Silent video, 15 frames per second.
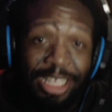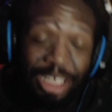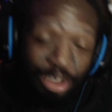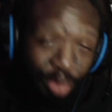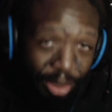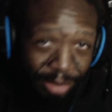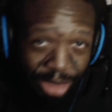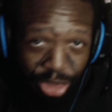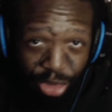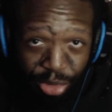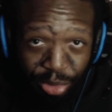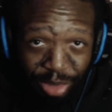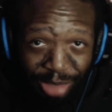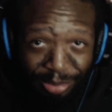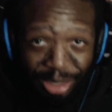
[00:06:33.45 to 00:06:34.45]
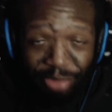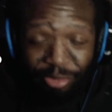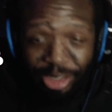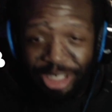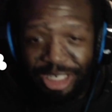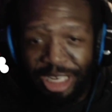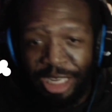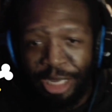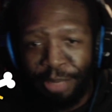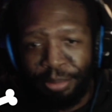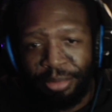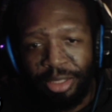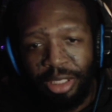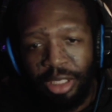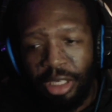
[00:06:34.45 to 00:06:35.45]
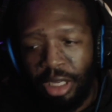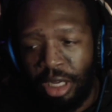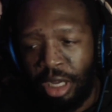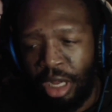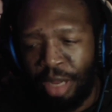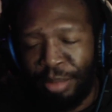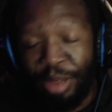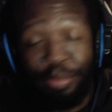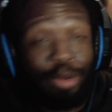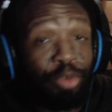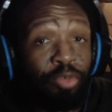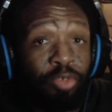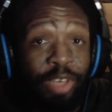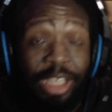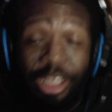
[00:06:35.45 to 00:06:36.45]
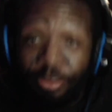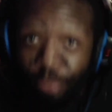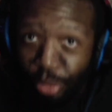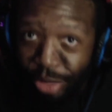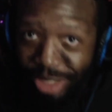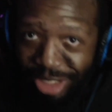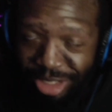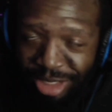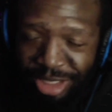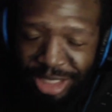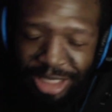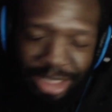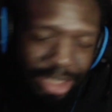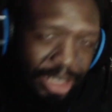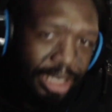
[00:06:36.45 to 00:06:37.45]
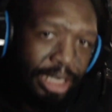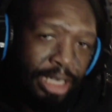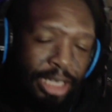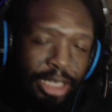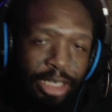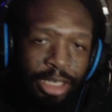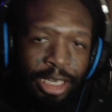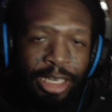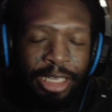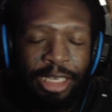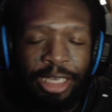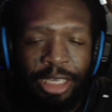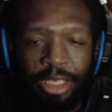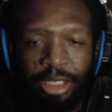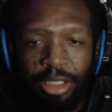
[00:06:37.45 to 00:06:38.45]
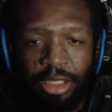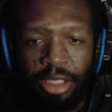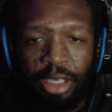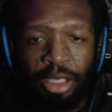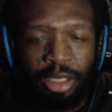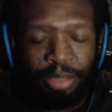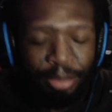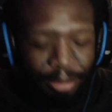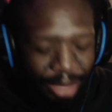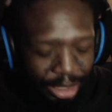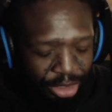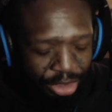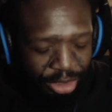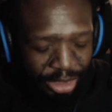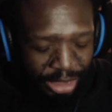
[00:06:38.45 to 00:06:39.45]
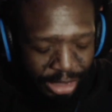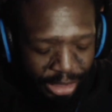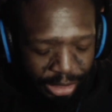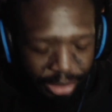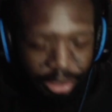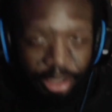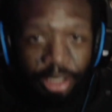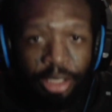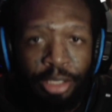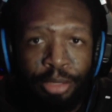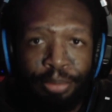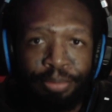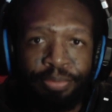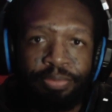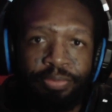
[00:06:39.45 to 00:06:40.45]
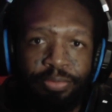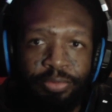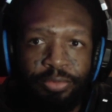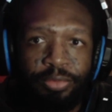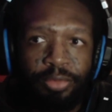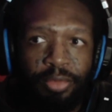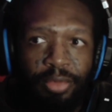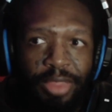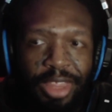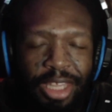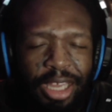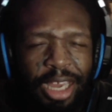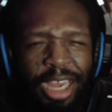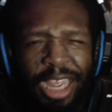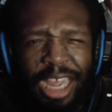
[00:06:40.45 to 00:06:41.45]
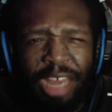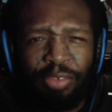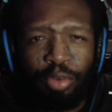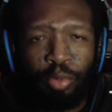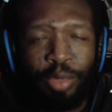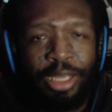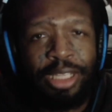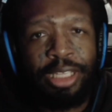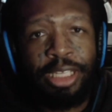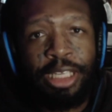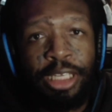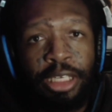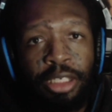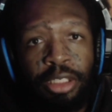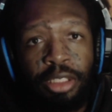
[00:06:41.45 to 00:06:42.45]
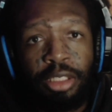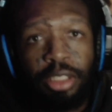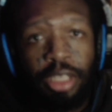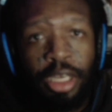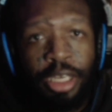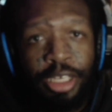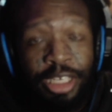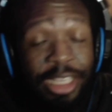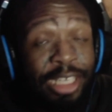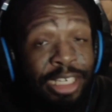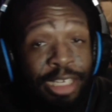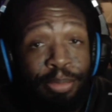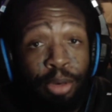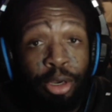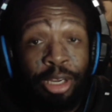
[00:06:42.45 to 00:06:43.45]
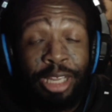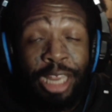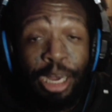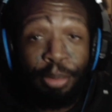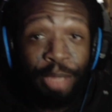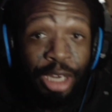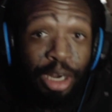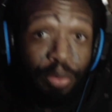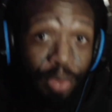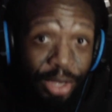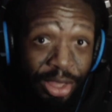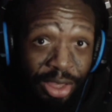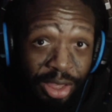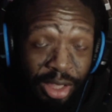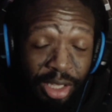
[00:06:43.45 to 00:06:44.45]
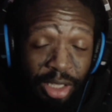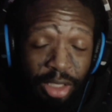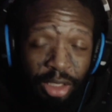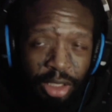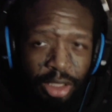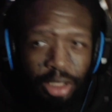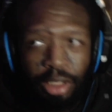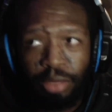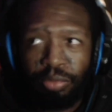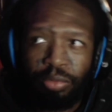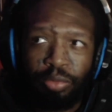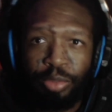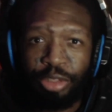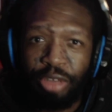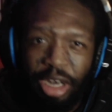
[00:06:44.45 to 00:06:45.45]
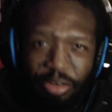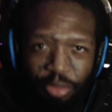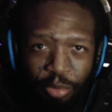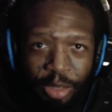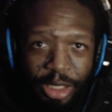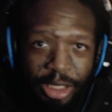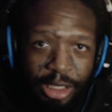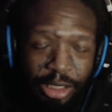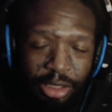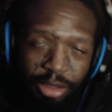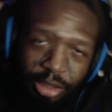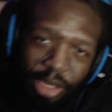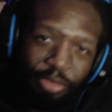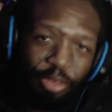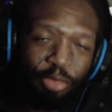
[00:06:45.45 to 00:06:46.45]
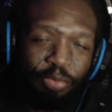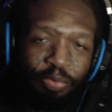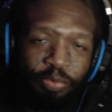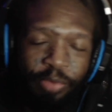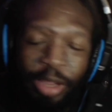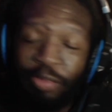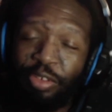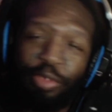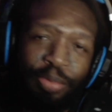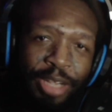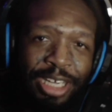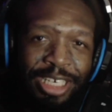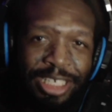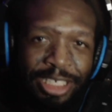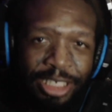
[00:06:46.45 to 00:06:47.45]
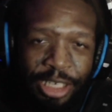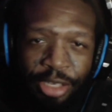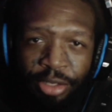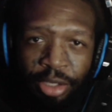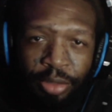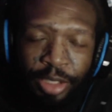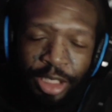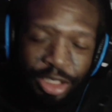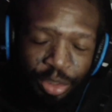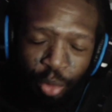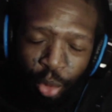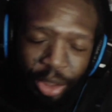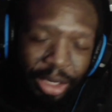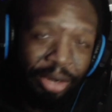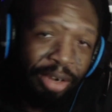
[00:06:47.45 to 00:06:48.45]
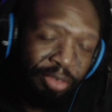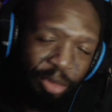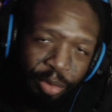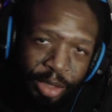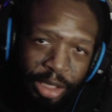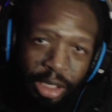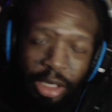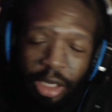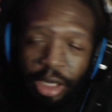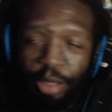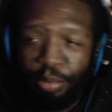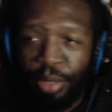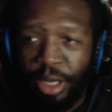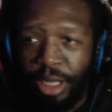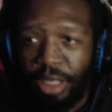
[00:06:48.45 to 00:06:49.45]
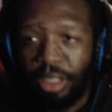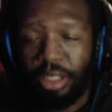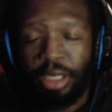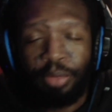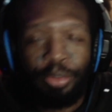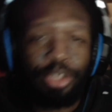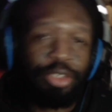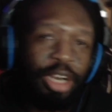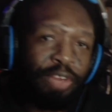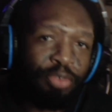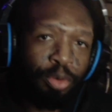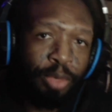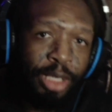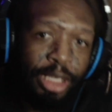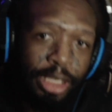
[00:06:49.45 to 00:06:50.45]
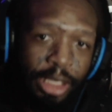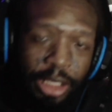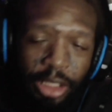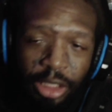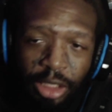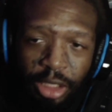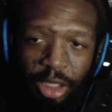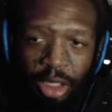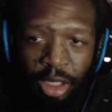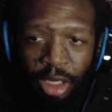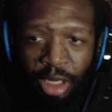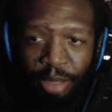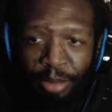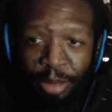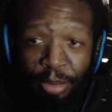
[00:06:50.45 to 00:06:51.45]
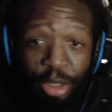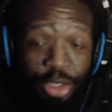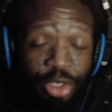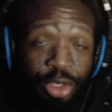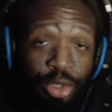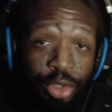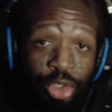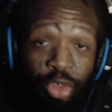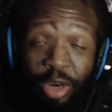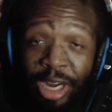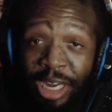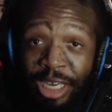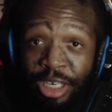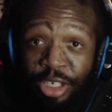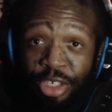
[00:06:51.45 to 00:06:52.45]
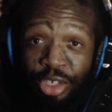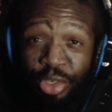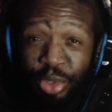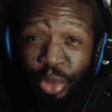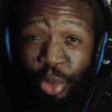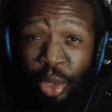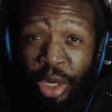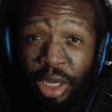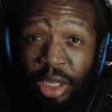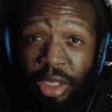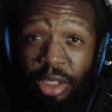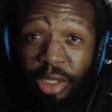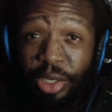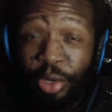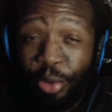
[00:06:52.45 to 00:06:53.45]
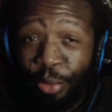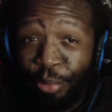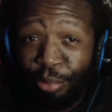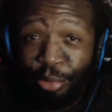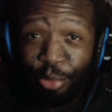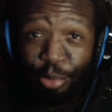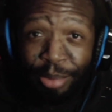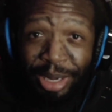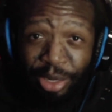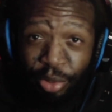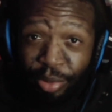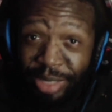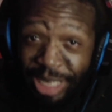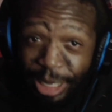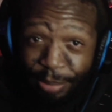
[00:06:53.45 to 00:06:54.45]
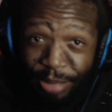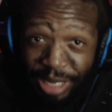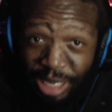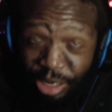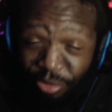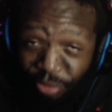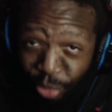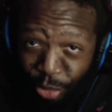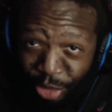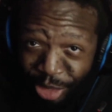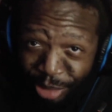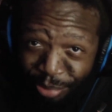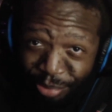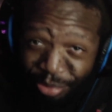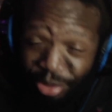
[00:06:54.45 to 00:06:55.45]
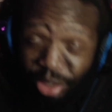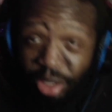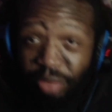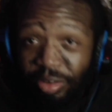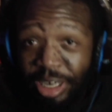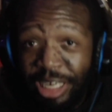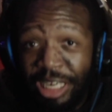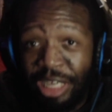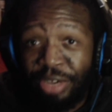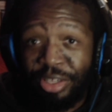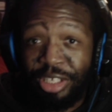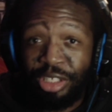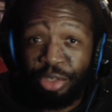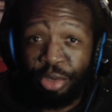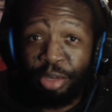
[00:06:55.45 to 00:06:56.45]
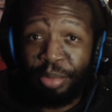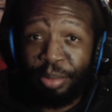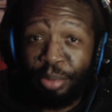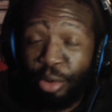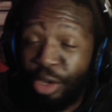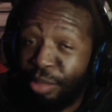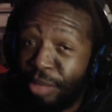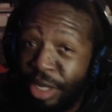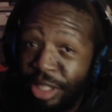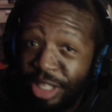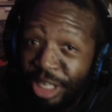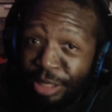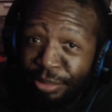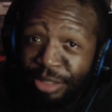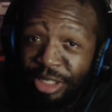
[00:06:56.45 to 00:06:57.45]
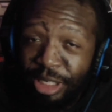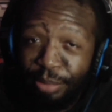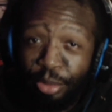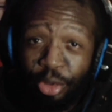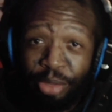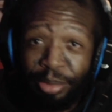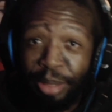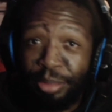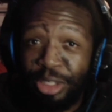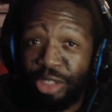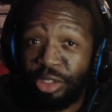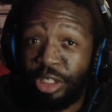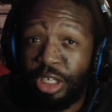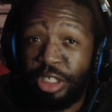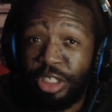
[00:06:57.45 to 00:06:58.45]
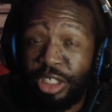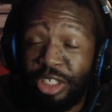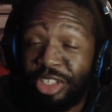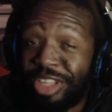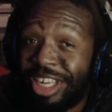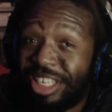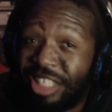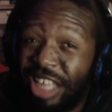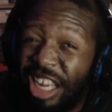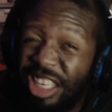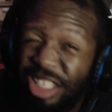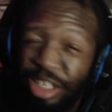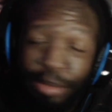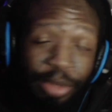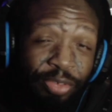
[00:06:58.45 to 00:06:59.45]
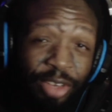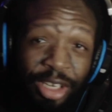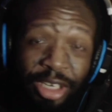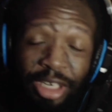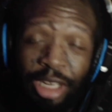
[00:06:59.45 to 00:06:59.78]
That's what I'm into in my free time. Um, I've been really focused on D and D lately. Um, I'm actually, um, I have a weekly, uh, D and D party that I meet up with, or we try for weekly. If you've, if you've played D and D, you know, it doesn't work out every week, but we try for weekly. Um, I'm also trying to homebrew my own campaign for them. Right now, that's going to be Pokemon themed, like Pokemon Mystery Dungeons. So that, that's going to be fun.